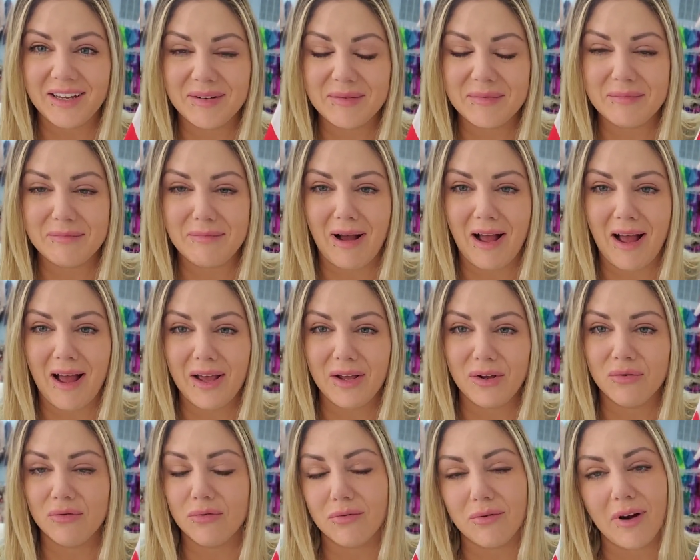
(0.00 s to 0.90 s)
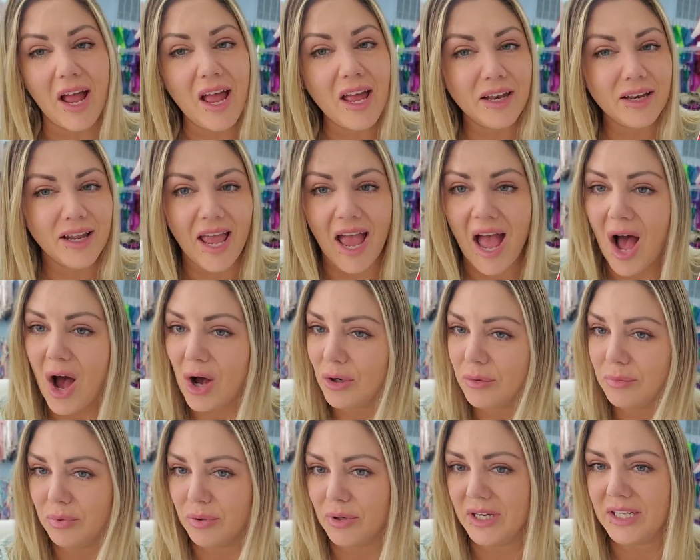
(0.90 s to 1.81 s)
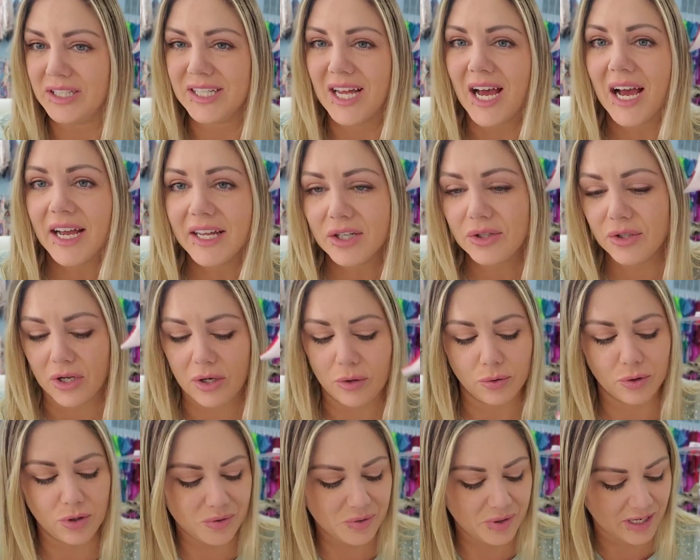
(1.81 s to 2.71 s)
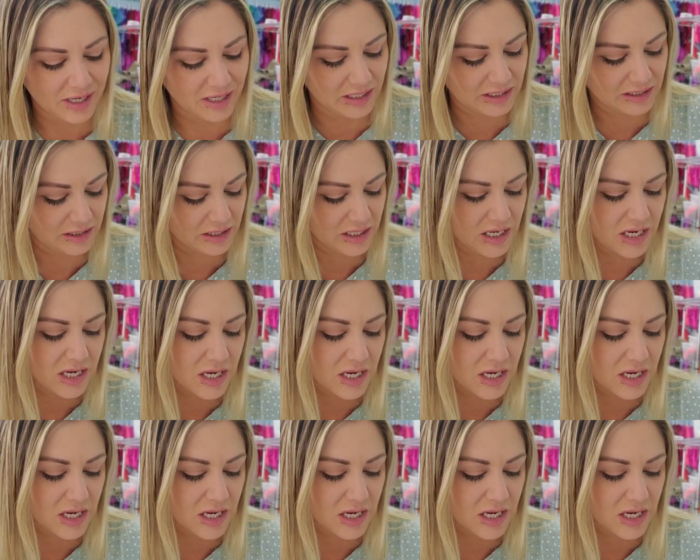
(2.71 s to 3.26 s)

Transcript: my red cow print. I don't know, you guys.